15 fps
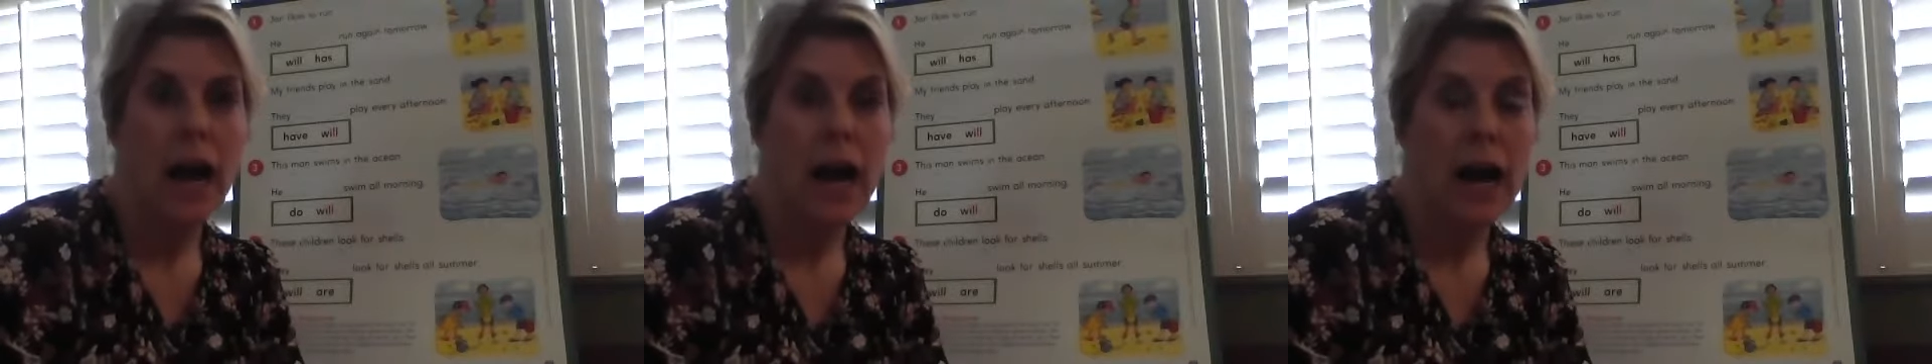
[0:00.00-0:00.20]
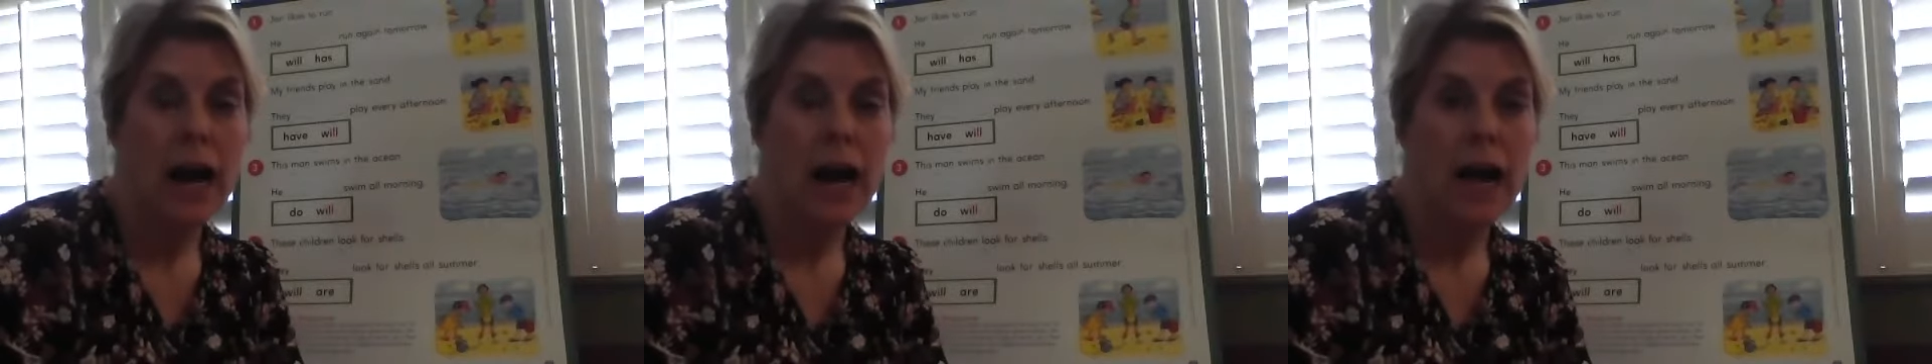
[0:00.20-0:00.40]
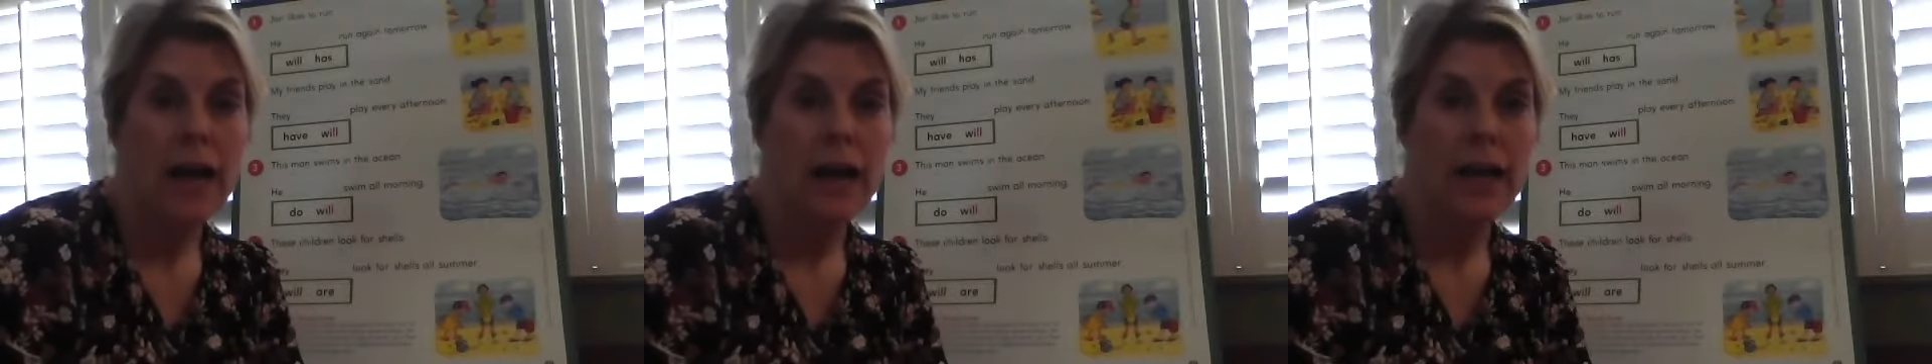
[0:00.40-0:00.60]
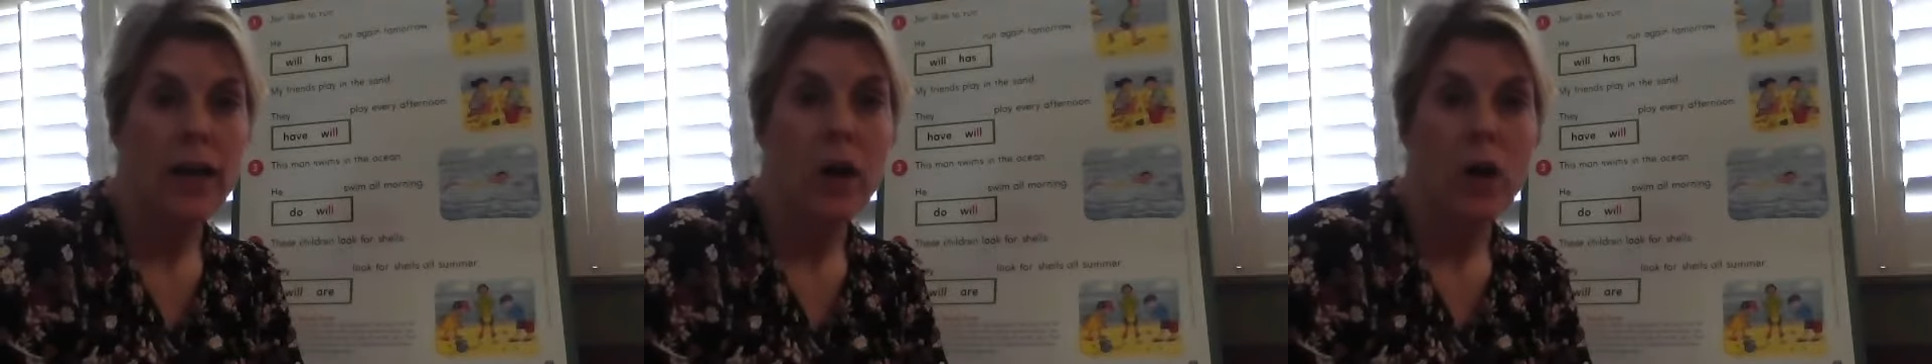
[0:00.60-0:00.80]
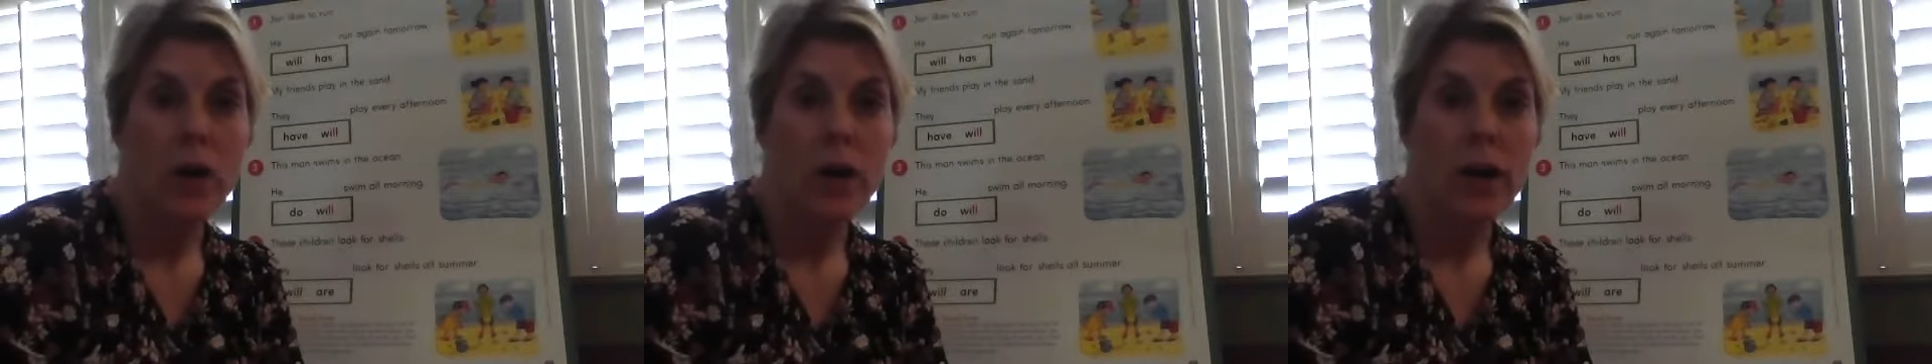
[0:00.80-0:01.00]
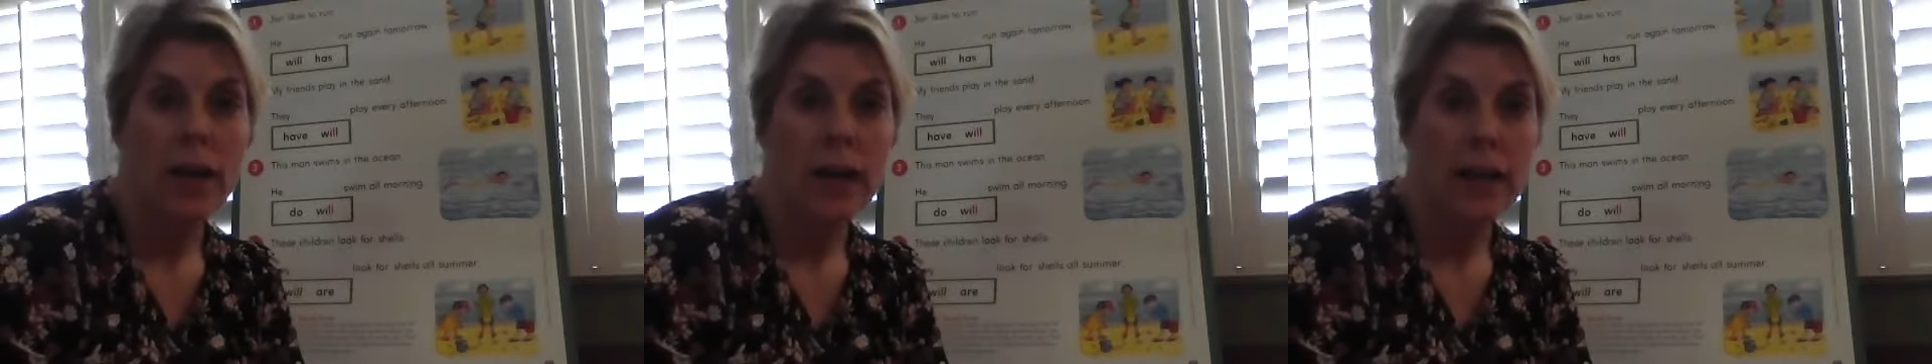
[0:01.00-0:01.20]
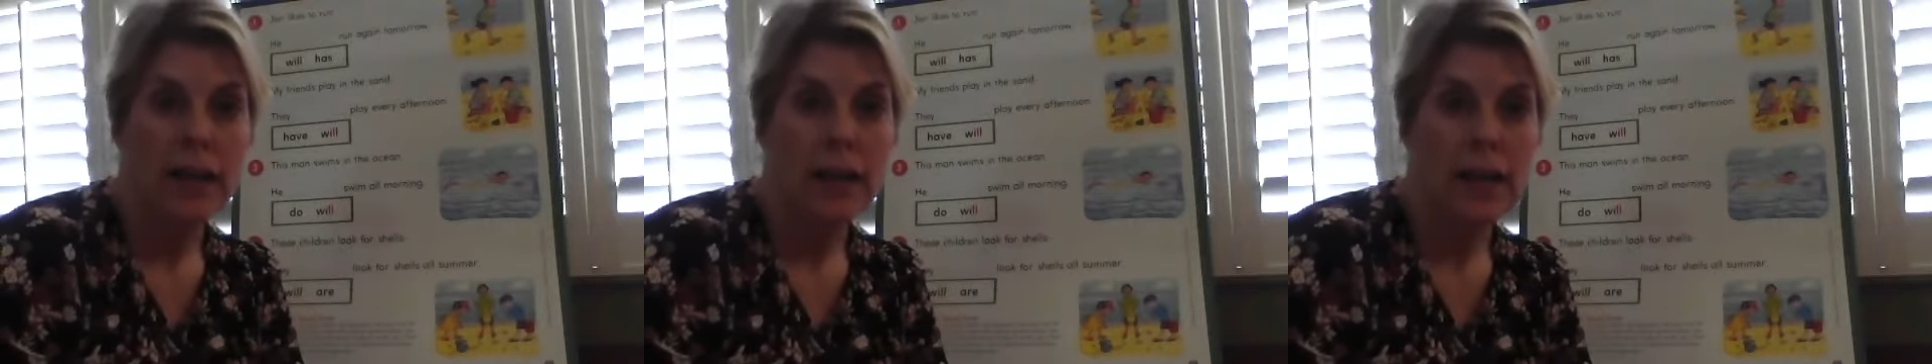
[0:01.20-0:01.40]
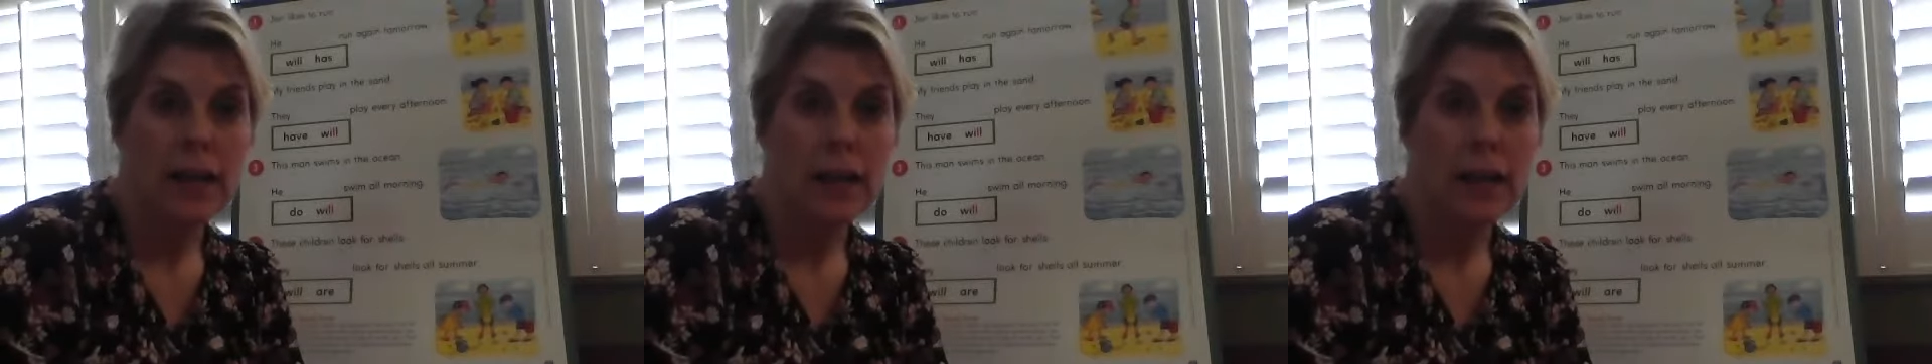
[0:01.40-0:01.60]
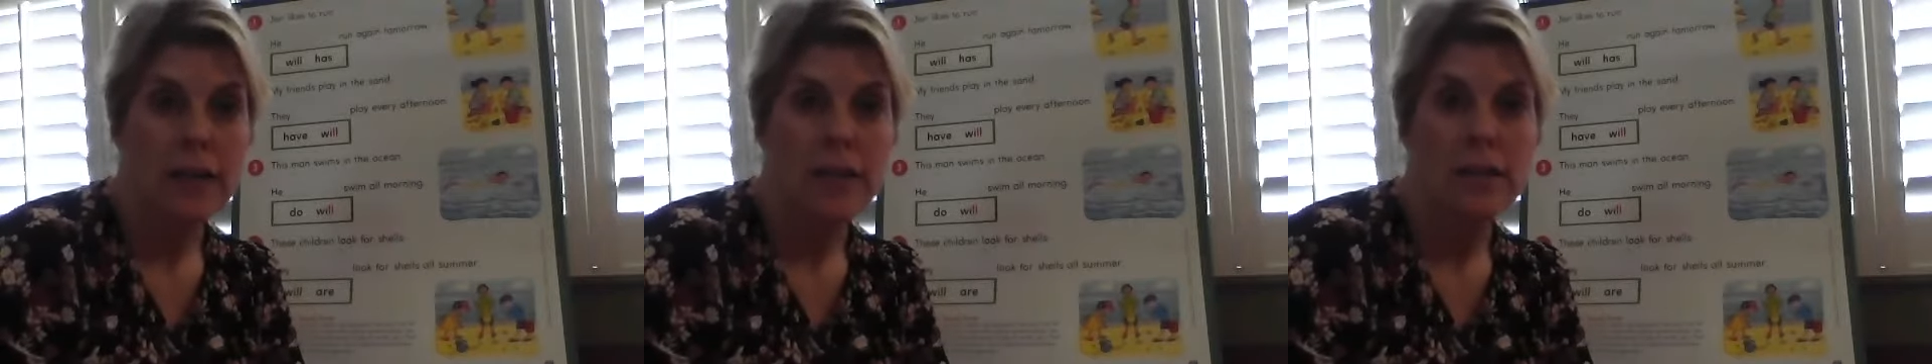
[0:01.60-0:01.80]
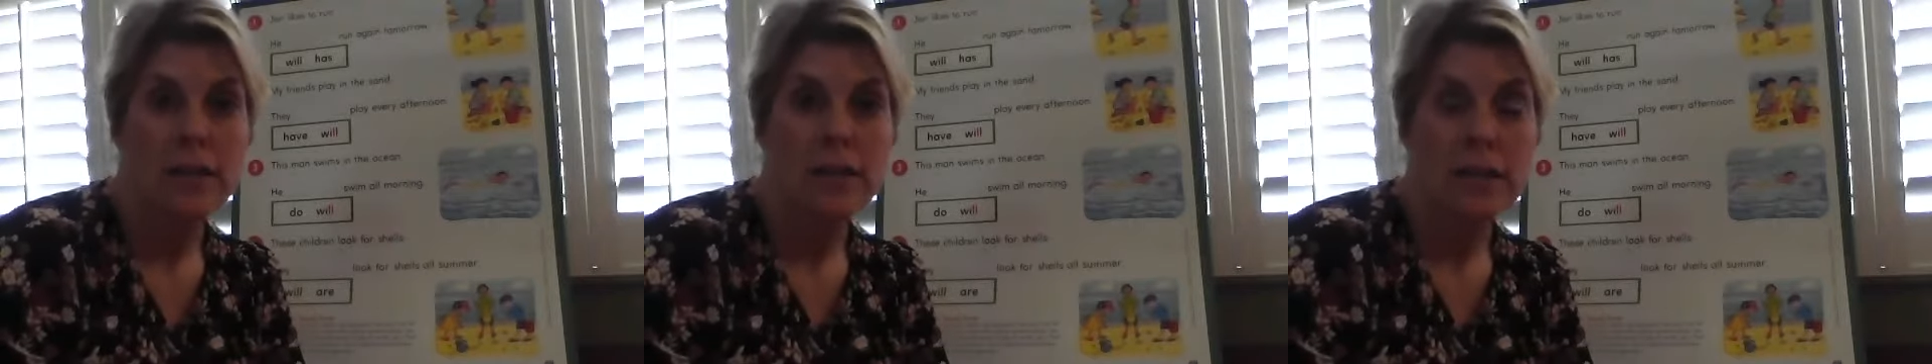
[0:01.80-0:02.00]
I
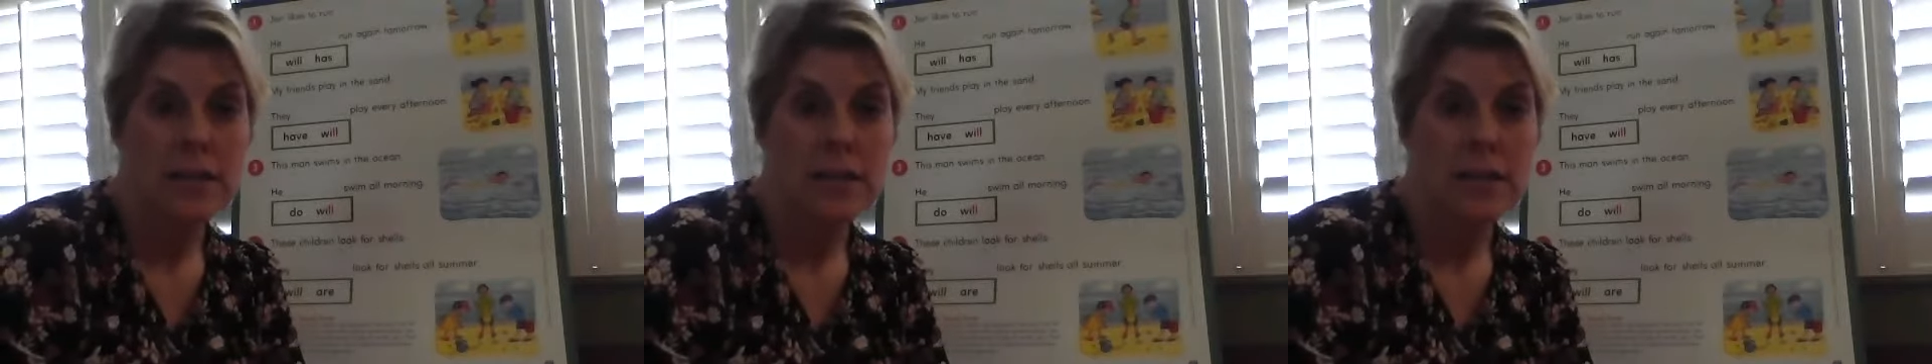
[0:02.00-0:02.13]
eat